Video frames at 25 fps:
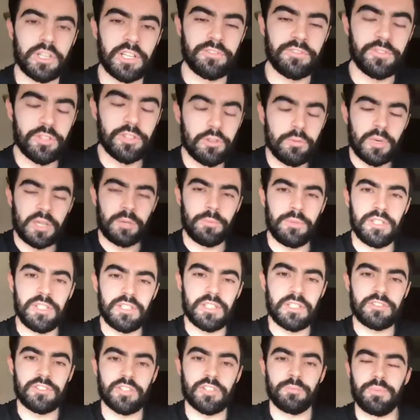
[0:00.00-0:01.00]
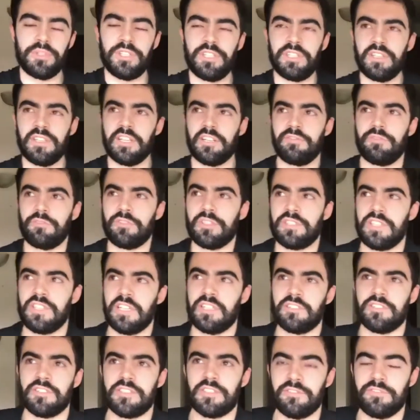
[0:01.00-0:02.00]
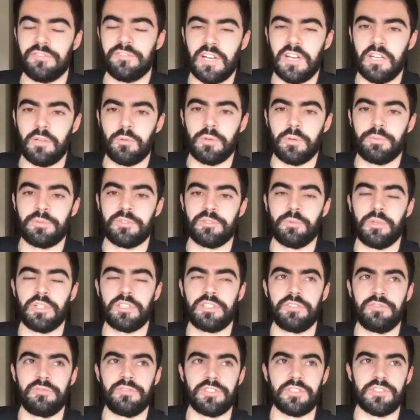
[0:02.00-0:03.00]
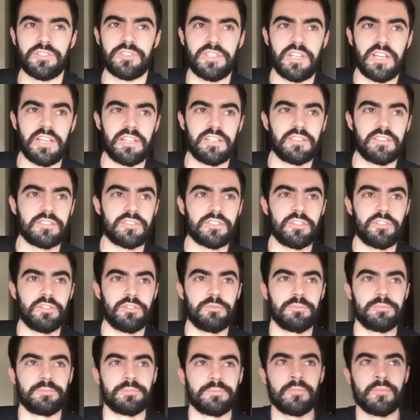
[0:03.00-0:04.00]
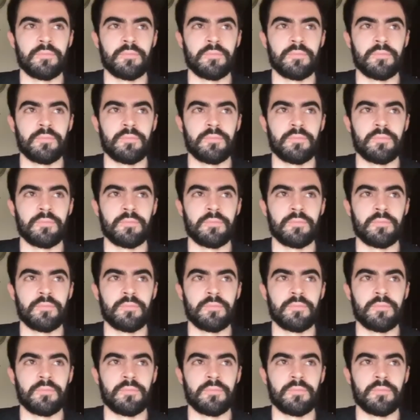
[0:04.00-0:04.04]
if you don't mind me jumping in there for a sec, just to follow up to what you've just said. So